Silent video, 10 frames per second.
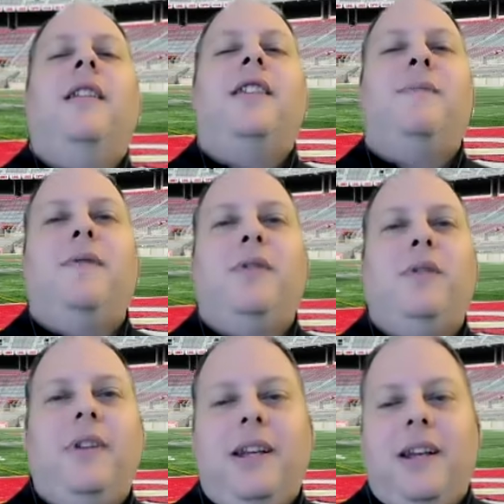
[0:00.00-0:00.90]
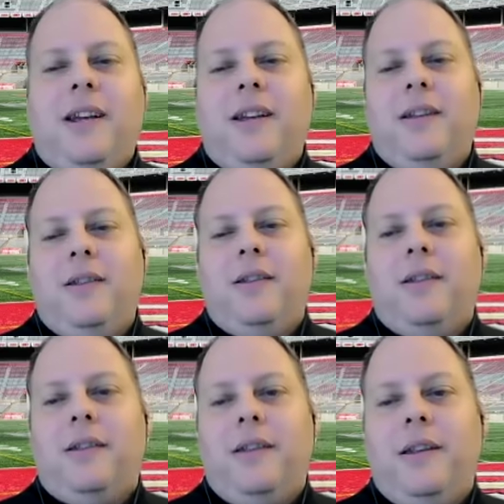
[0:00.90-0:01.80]
let's move to the uh,
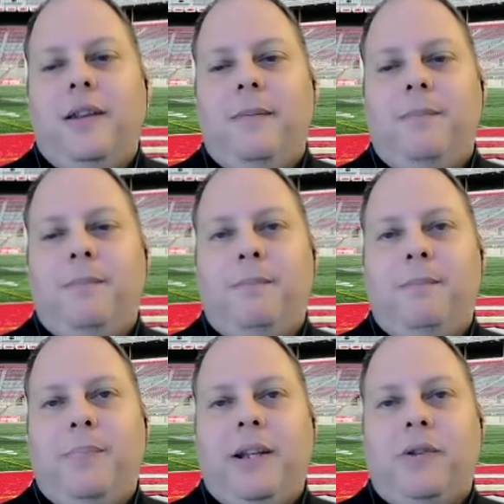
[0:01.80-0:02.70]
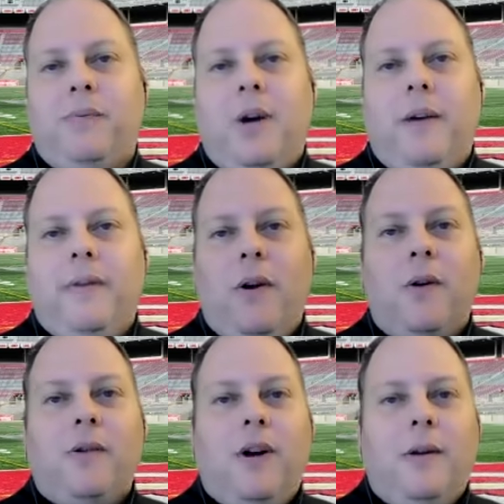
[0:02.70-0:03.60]
the Big Twelve in
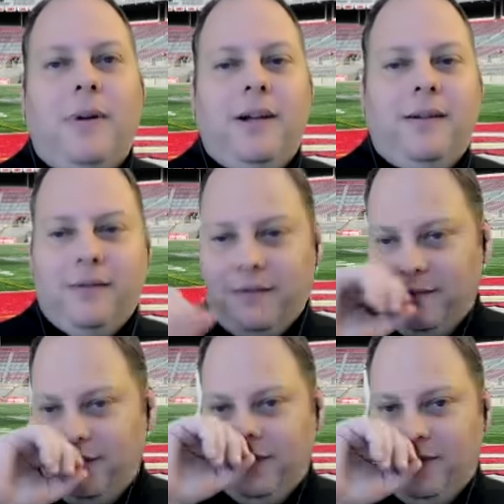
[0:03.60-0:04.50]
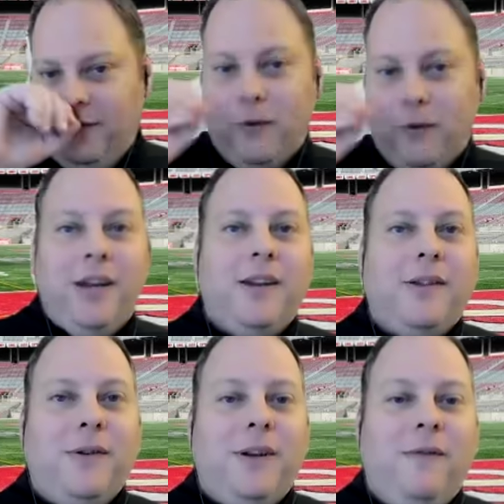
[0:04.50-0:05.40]
Oklahoma, forty to
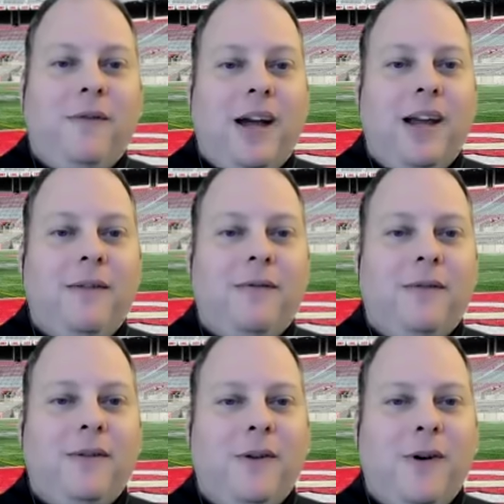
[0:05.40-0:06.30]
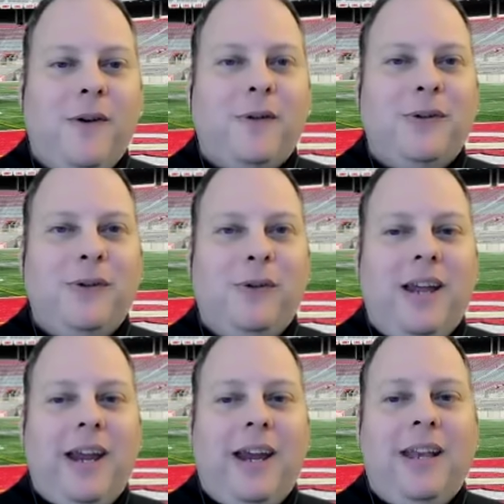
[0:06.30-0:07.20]
thirty five over
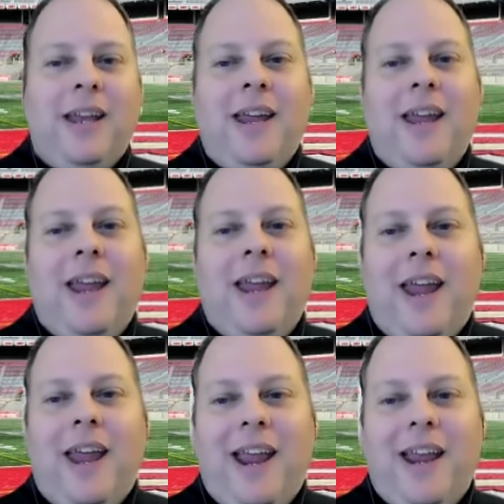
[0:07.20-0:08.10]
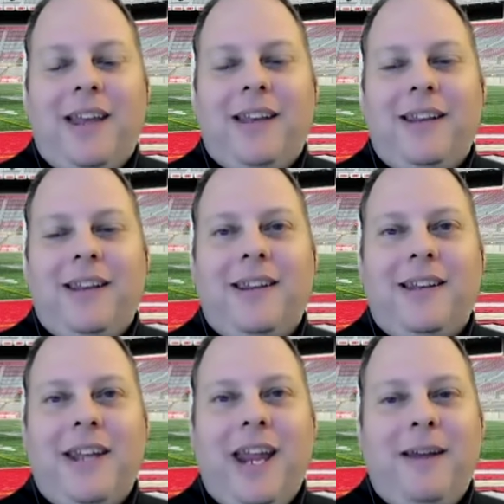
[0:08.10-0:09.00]
Tulane, and
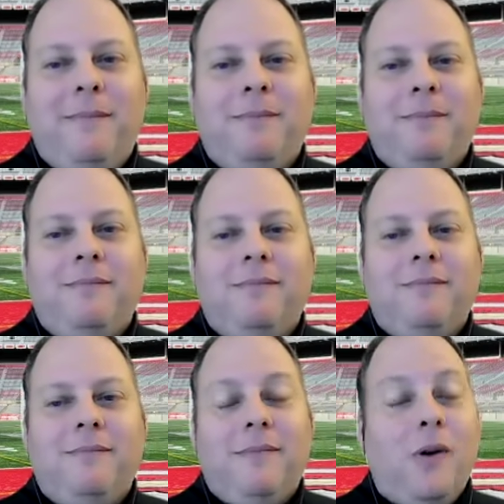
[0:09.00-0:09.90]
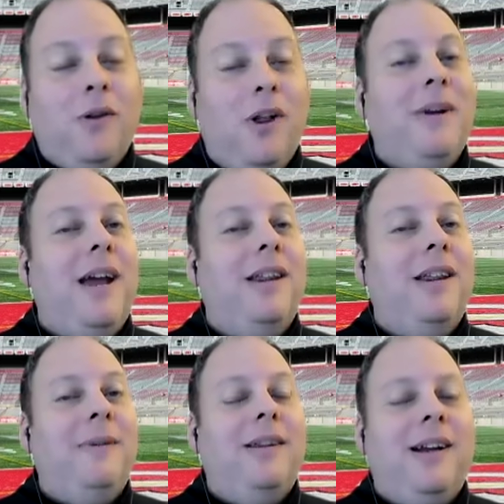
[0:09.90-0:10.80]
the game Oklahoma got a
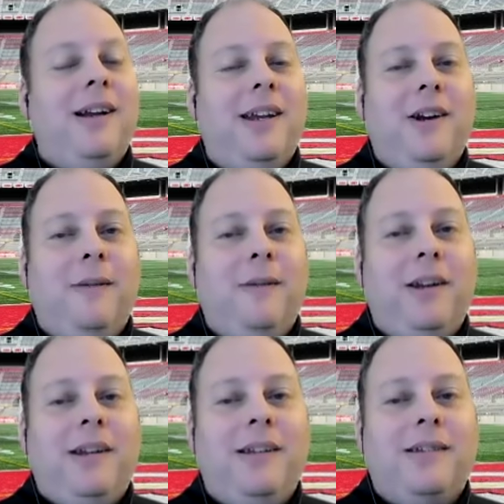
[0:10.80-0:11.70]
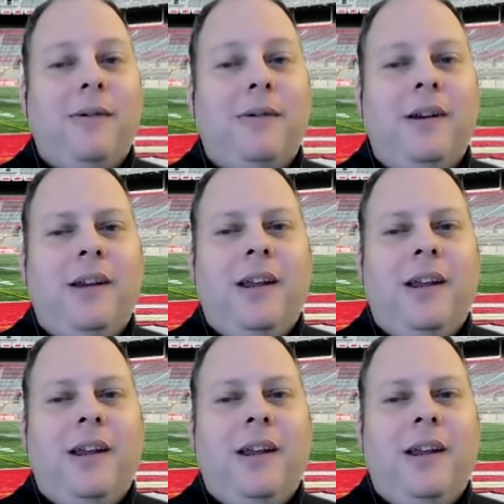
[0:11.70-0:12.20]
little bit lucky here because they were